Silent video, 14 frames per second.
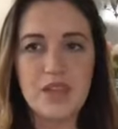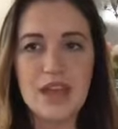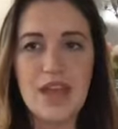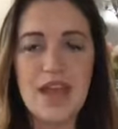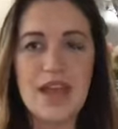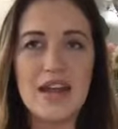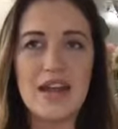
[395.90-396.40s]

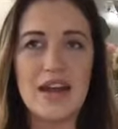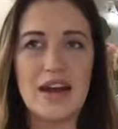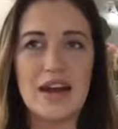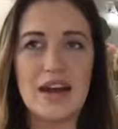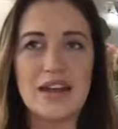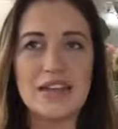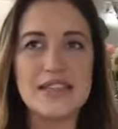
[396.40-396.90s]
And
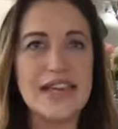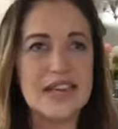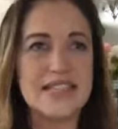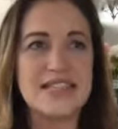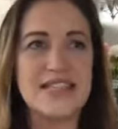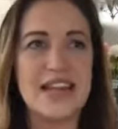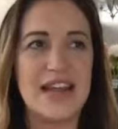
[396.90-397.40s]
like I
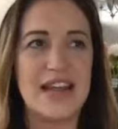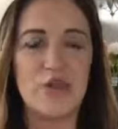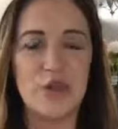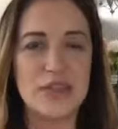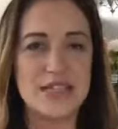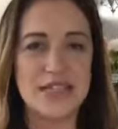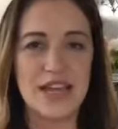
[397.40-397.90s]
said, I don't
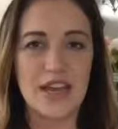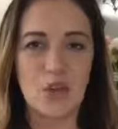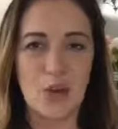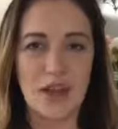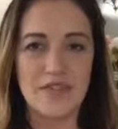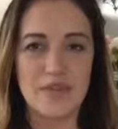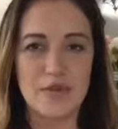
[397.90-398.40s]
want to take
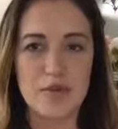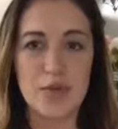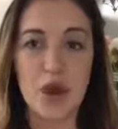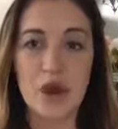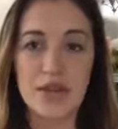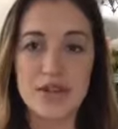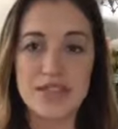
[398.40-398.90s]
away from the
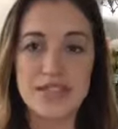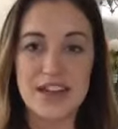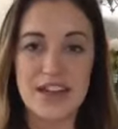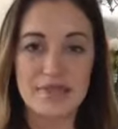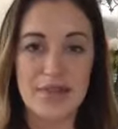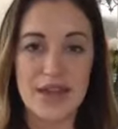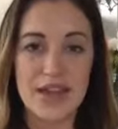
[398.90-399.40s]
progress that
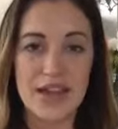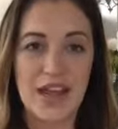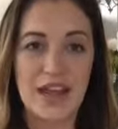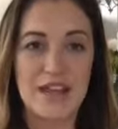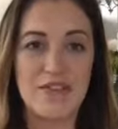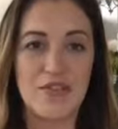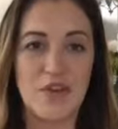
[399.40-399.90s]
I've made
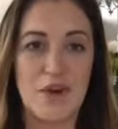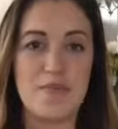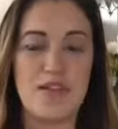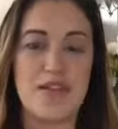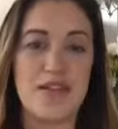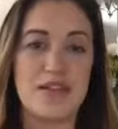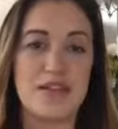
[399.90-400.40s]
and from
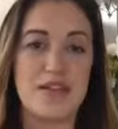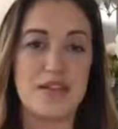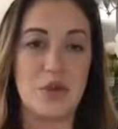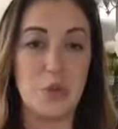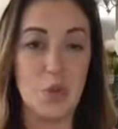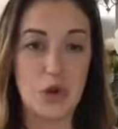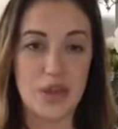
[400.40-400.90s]
the
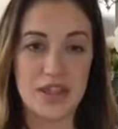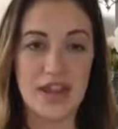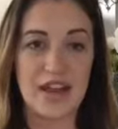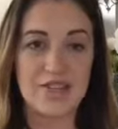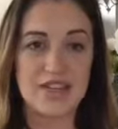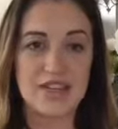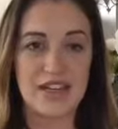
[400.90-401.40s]
work that
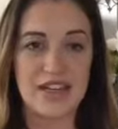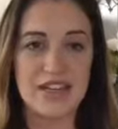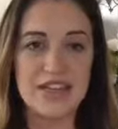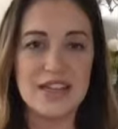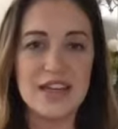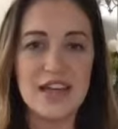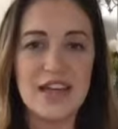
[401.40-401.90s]
I've
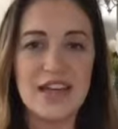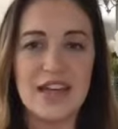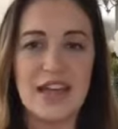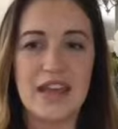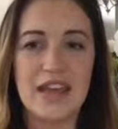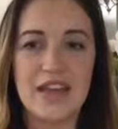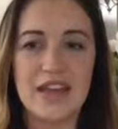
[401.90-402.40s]
done
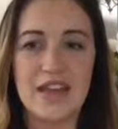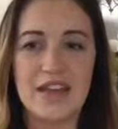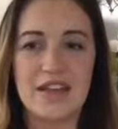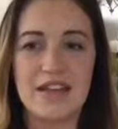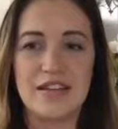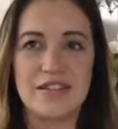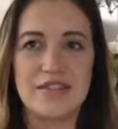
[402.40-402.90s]
in,
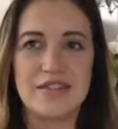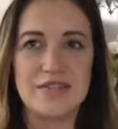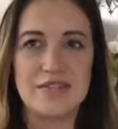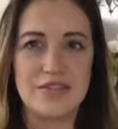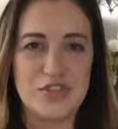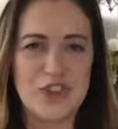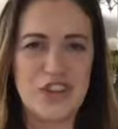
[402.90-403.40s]

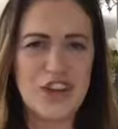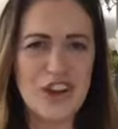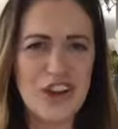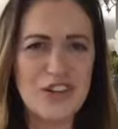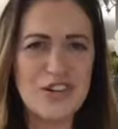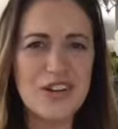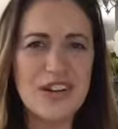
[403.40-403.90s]
you
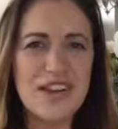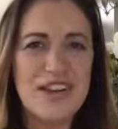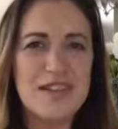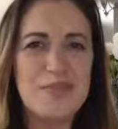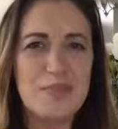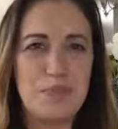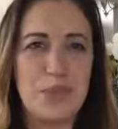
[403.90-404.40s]
know,
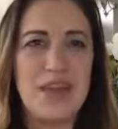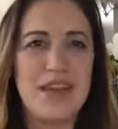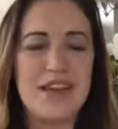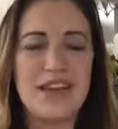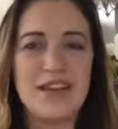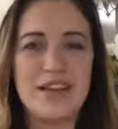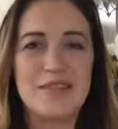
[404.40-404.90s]

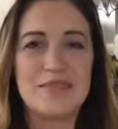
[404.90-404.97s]
being